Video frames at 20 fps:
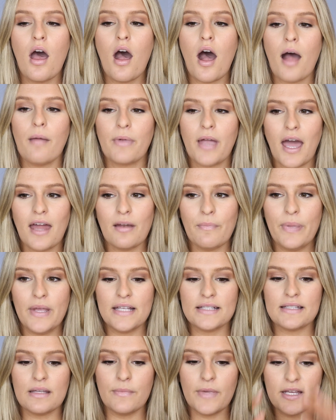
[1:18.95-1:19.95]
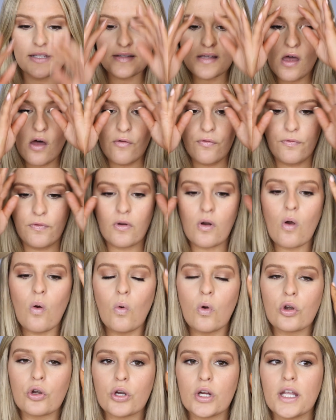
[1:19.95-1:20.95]
I'm kind of pissed at myself for
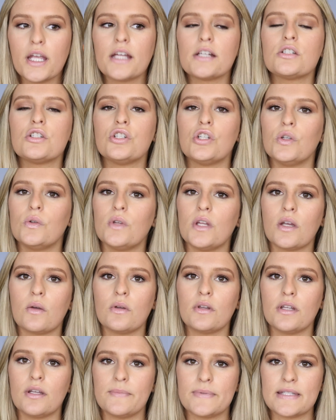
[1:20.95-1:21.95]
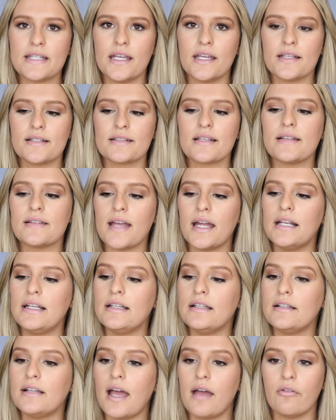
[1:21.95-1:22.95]
ordering two liquid lipsticks because I
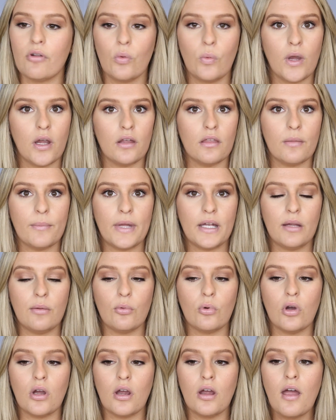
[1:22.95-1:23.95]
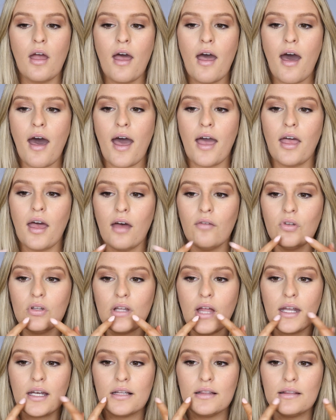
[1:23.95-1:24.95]
never wear them anymore. I have a
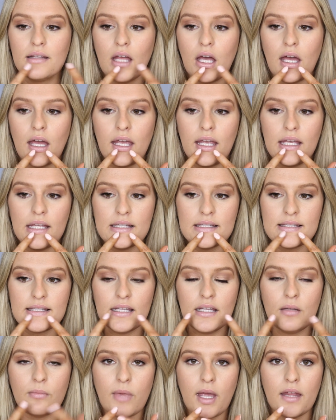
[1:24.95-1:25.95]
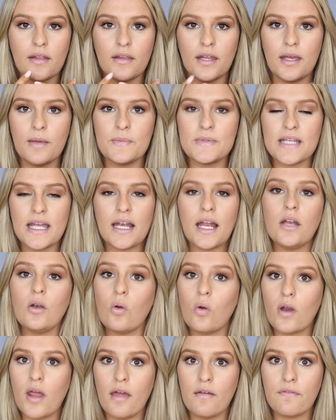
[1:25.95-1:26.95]
lot of lines in my lips and I
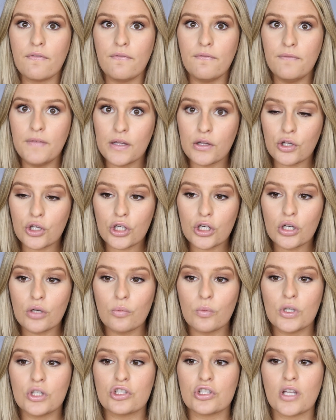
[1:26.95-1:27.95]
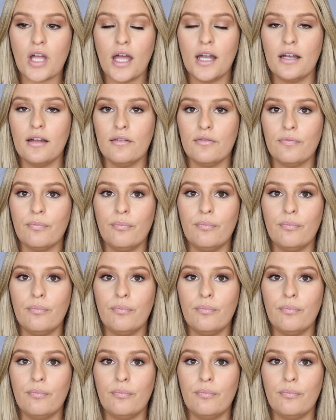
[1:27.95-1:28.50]
don't have filler, which kind of